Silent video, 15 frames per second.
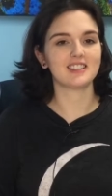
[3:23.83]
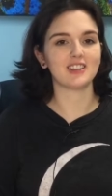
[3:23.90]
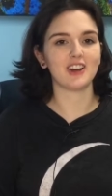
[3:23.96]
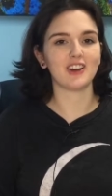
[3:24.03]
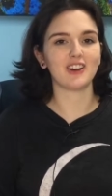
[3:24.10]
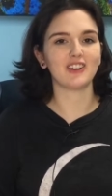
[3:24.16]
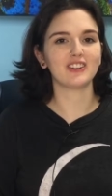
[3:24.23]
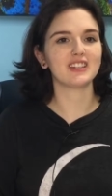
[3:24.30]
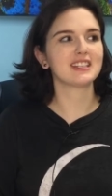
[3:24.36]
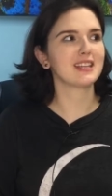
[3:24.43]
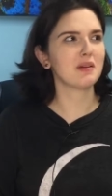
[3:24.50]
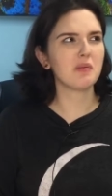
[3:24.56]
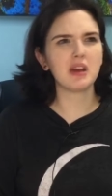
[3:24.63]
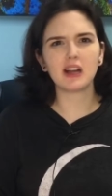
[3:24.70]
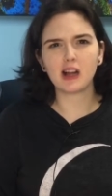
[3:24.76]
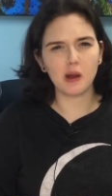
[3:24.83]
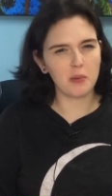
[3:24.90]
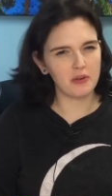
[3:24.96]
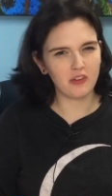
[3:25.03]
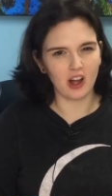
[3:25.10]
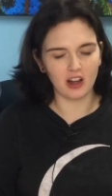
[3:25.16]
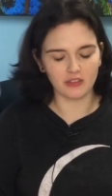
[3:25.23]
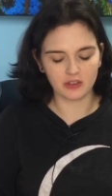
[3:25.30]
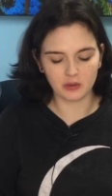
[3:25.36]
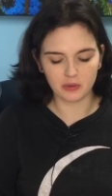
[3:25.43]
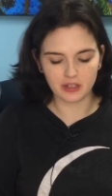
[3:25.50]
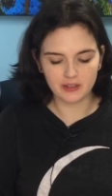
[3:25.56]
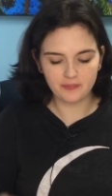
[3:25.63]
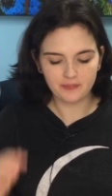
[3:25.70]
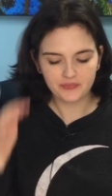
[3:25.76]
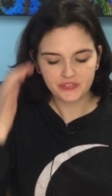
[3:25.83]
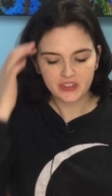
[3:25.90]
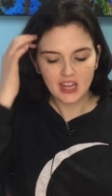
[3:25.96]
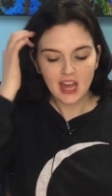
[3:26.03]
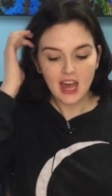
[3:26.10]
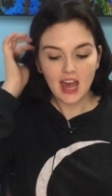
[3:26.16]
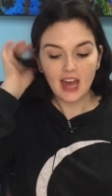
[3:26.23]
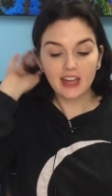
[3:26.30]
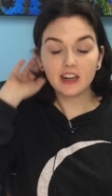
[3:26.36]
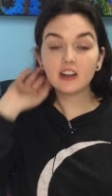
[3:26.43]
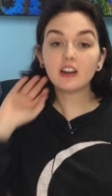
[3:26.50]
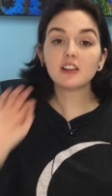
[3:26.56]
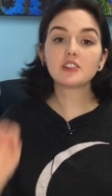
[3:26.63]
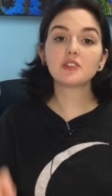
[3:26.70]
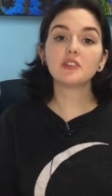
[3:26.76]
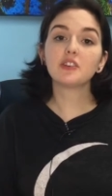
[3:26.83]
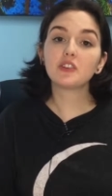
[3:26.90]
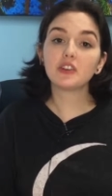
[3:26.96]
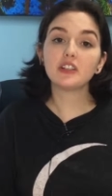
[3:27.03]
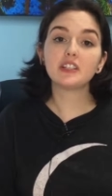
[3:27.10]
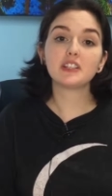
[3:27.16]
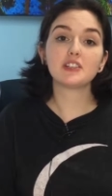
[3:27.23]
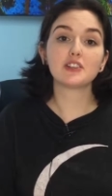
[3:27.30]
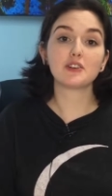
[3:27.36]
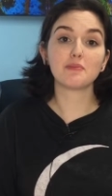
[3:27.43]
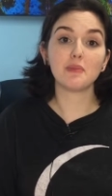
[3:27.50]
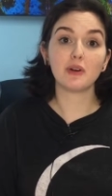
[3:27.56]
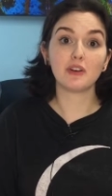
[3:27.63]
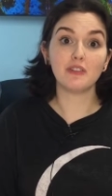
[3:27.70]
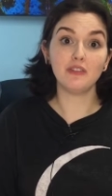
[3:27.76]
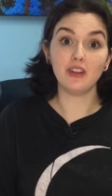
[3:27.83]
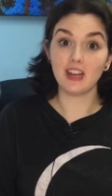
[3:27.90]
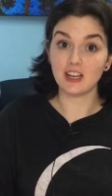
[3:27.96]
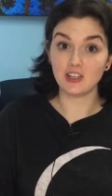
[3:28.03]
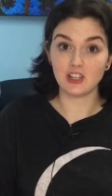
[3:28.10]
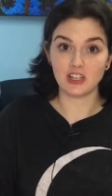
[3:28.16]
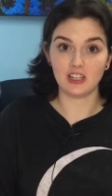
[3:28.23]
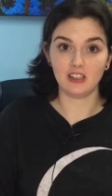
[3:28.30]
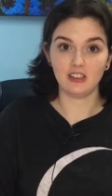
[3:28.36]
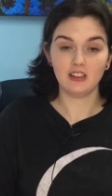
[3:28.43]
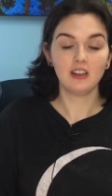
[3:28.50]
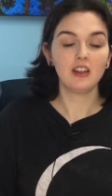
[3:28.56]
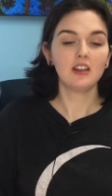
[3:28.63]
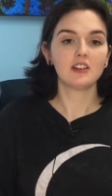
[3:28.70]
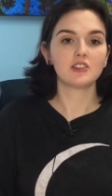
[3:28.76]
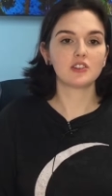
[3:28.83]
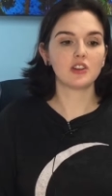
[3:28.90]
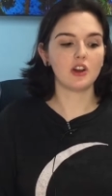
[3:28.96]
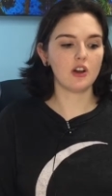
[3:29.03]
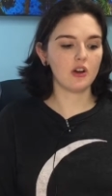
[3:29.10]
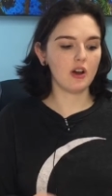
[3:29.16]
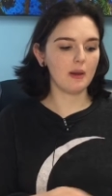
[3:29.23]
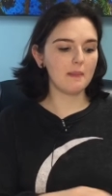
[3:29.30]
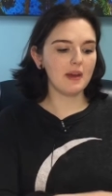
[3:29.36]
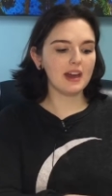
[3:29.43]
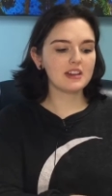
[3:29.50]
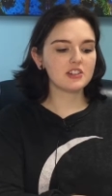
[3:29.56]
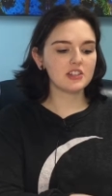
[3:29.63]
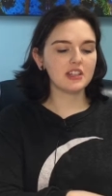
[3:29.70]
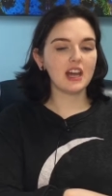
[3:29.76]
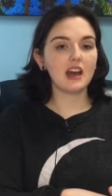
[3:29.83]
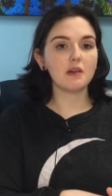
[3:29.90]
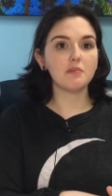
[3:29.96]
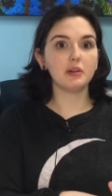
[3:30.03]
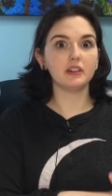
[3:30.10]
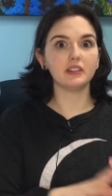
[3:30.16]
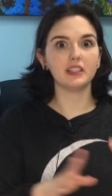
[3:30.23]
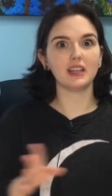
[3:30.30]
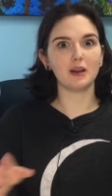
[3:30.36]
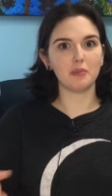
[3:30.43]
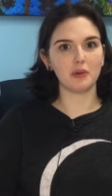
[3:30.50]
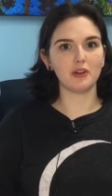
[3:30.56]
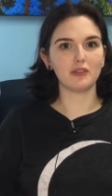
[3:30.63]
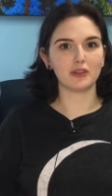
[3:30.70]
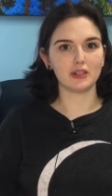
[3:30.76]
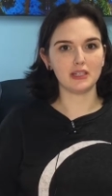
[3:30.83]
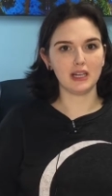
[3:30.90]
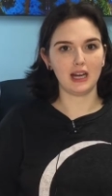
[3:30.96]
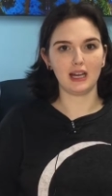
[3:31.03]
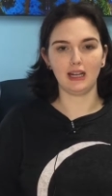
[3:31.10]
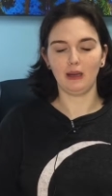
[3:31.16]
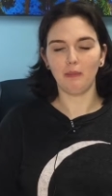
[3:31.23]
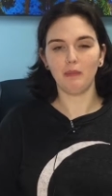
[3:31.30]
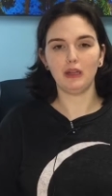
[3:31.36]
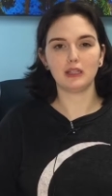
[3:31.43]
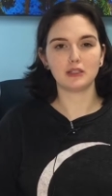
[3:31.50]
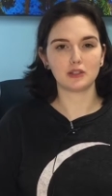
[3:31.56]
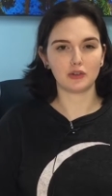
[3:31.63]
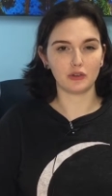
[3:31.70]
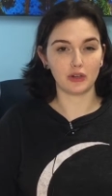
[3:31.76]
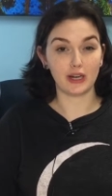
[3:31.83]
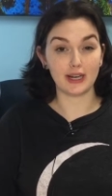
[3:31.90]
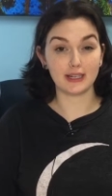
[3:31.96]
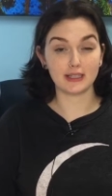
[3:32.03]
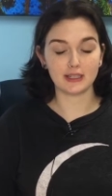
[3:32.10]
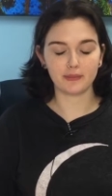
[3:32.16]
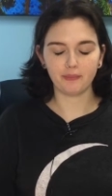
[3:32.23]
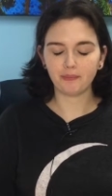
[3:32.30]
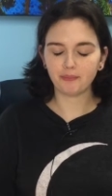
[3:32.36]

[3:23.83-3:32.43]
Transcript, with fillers: So the same way a cup of coffee would. And it also increases your motivation. So imagine that building up over time. It's great.